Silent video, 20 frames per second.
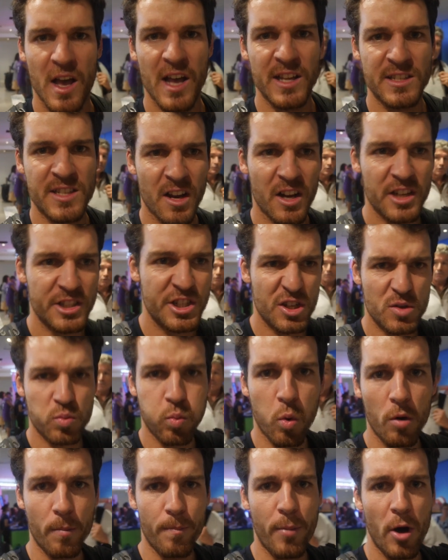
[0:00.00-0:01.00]
And so I just
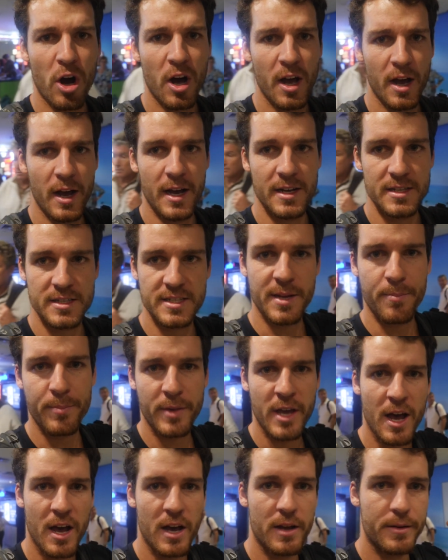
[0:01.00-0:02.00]
walked by a SIM
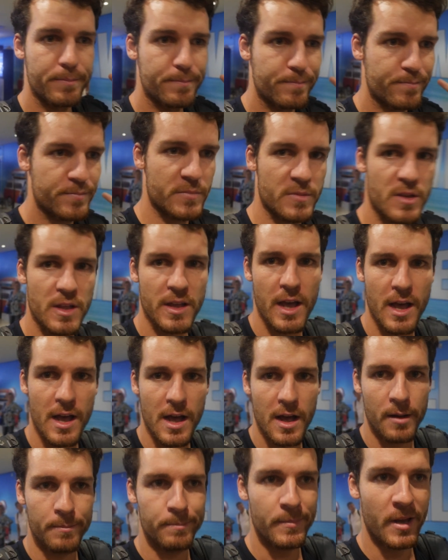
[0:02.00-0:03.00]
card
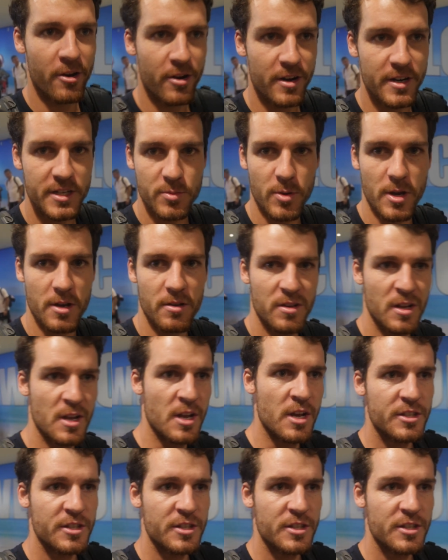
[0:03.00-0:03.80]
area as well.